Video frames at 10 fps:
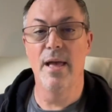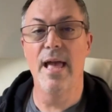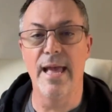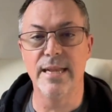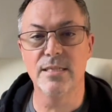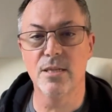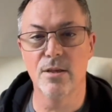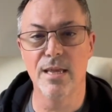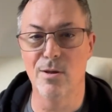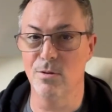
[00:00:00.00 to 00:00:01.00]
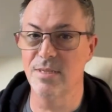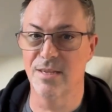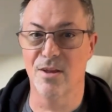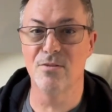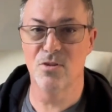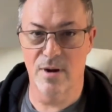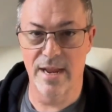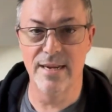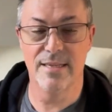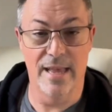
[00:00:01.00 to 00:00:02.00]
And so he also
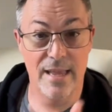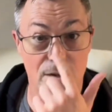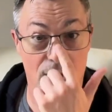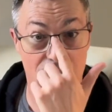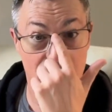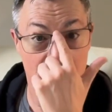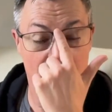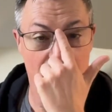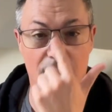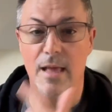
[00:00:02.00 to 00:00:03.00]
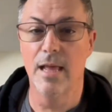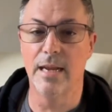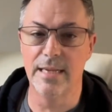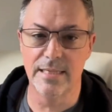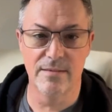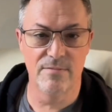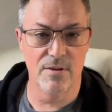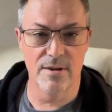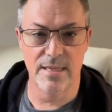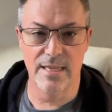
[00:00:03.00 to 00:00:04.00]
trained day and night, listened
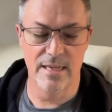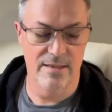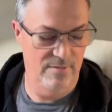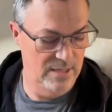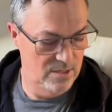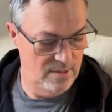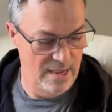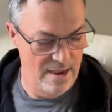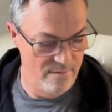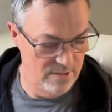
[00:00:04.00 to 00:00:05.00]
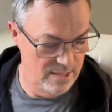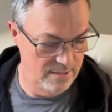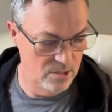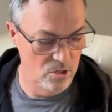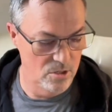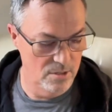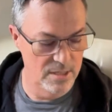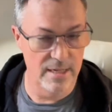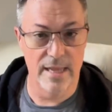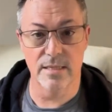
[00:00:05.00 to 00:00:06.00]
very attentively to everything that Chu Shang
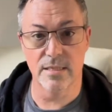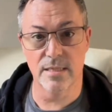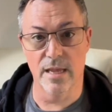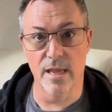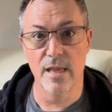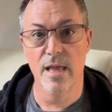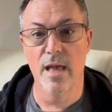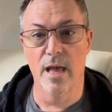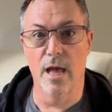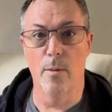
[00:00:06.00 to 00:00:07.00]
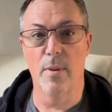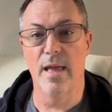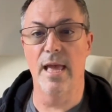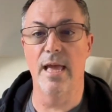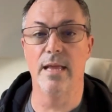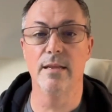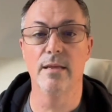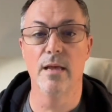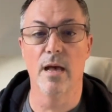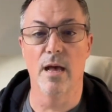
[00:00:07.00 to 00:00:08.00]
Tin had to say, and
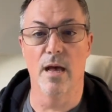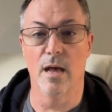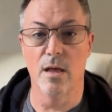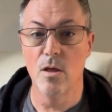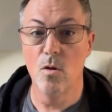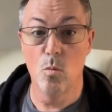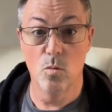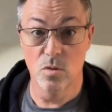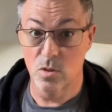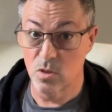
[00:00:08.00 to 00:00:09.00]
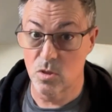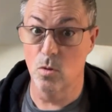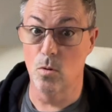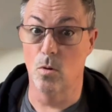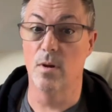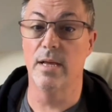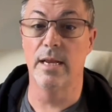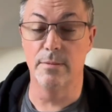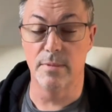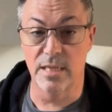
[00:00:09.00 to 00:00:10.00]
saw and
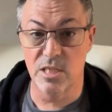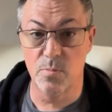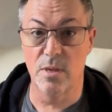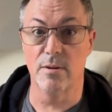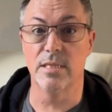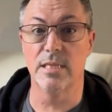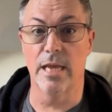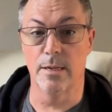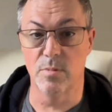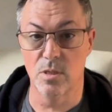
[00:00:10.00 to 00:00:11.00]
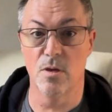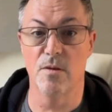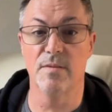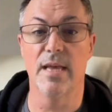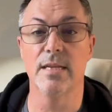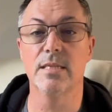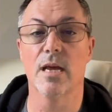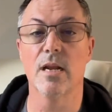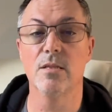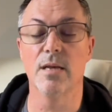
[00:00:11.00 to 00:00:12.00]
experienced and observed and
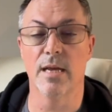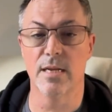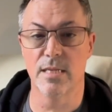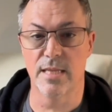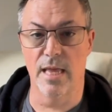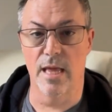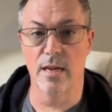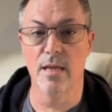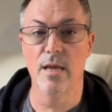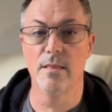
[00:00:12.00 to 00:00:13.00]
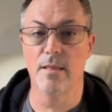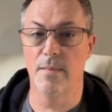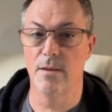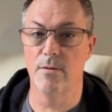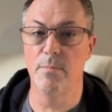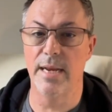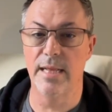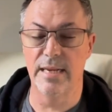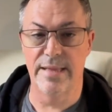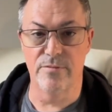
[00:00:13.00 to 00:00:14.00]
started to understand that there are many
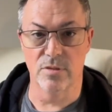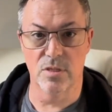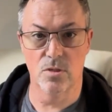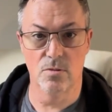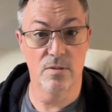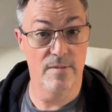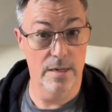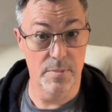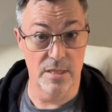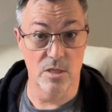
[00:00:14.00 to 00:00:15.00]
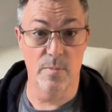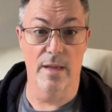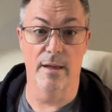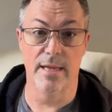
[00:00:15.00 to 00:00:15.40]
levels to developing this power.